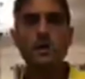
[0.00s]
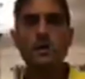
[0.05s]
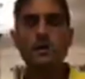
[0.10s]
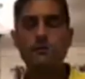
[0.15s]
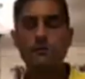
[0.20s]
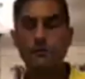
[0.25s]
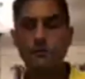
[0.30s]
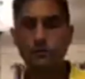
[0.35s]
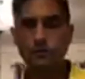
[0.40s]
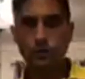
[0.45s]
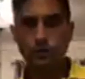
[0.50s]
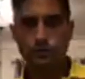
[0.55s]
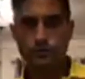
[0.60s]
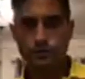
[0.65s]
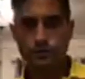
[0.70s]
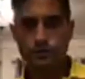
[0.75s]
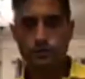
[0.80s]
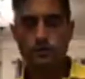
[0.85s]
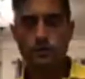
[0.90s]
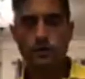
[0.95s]
of the
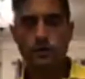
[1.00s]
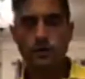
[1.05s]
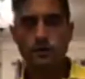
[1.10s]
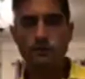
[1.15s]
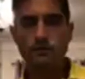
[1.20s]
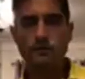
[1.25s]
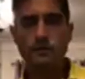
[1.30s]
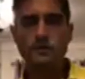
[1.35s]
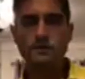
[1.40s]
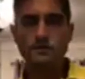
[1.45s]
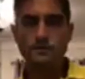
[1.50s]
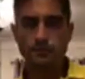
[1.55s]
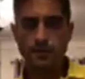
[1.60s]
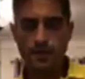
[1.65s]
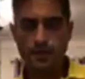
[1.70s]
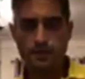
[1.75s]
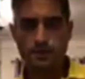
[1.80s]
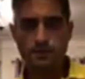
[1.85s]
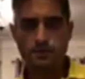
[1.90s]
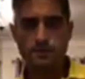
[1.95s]
doctor trying things, the
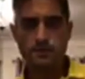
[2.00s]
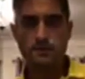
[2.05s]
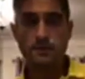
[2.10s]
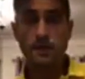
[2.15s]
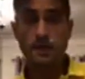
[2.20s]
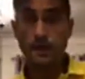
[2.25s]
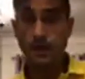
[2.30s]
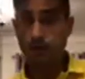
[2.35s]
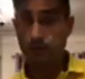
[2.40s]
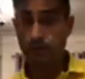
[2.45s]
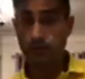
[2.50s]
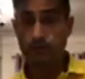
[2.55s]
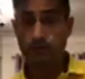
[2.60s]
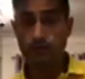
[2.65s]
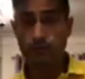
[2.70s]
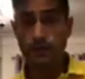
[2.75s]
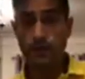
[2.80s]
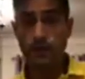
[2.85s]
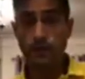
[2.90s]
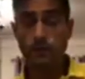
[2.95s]
patient seeing how they
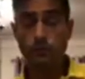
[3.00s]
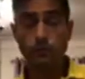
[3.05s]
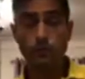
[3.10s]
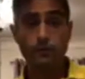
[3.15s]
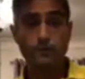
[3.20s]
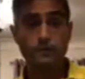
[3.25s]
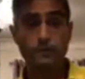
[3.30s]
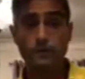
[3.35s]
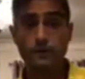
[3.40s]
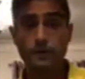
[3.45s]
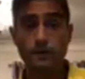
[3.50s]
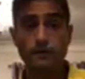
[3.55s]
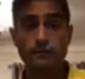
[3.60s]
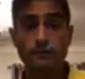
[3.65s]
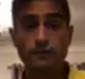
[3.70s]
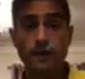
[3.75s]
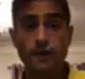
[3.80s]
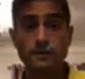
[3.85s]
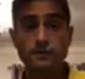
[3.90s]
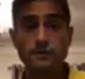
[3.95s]
feel and what the side
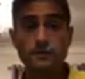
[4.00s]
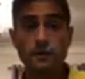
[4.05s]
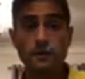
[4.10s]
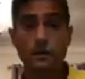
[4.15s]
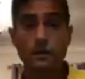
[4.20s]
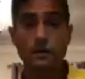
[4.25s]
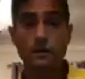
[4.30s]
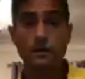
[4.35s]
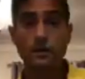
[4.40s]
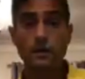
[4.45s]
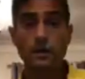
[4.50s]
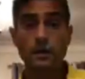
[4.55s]
effects are.